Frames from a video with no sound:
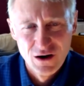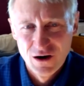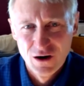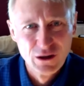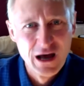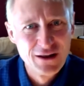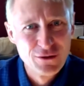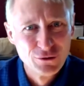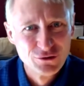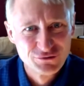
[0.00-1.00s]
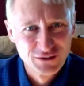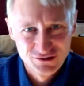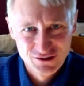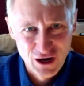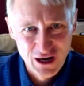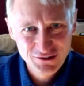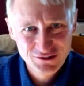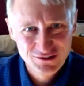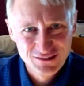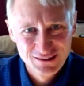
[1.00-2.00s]
a lot of those fixed
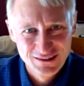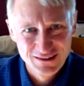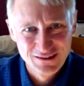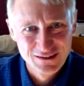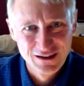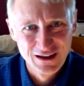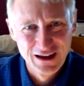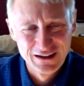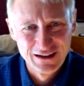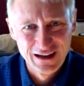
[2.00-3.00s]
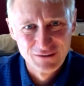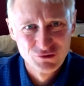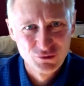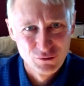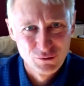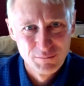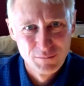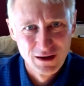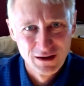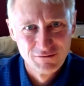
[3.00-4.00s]
costs and and sort of
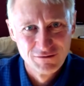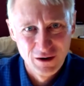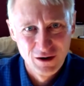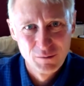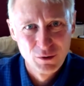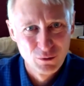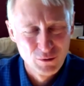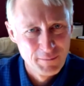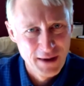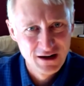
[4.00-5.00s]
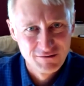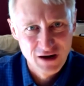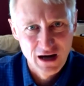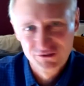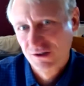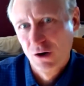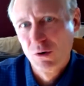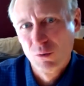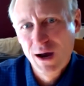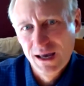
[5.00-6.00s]
re- and variable repetitive costs go
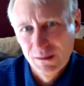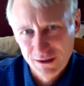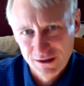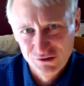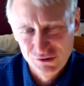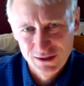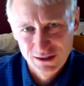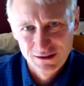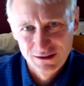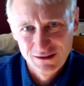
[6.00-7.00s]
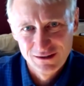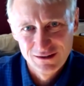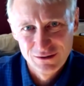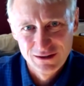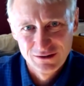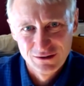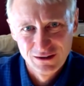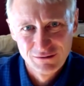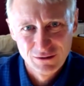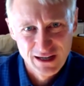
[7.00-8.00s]
away because you can you can
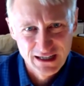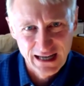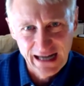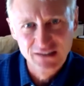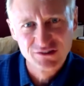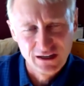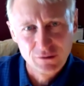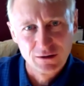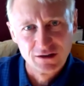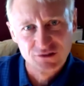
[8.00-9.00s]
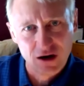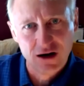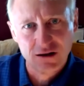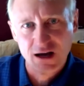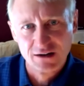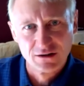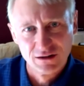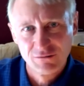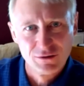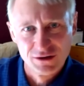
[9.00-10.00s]
deliver like an asynchronous online
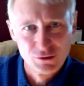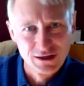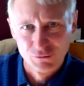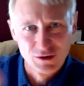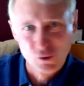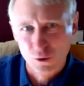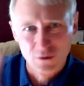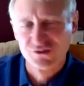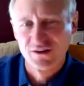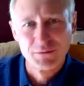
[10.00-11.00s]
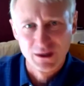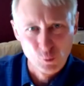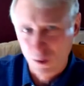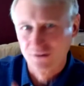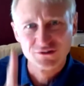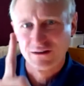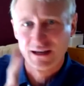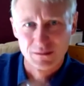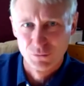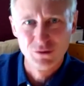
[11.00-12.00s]
delivery you can record something once
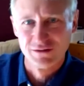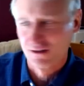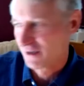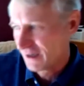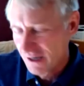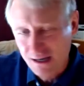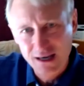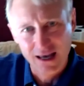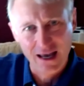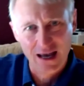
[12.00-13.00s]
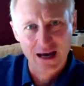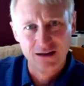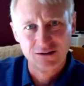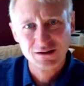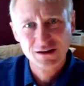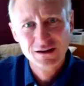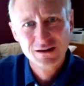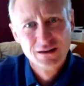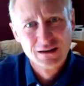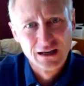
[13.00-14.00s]
like a movie and
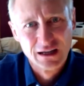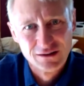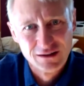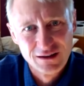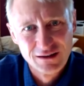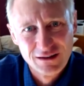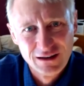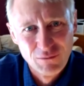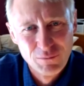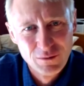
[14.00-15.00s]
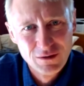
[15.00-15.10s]
it you know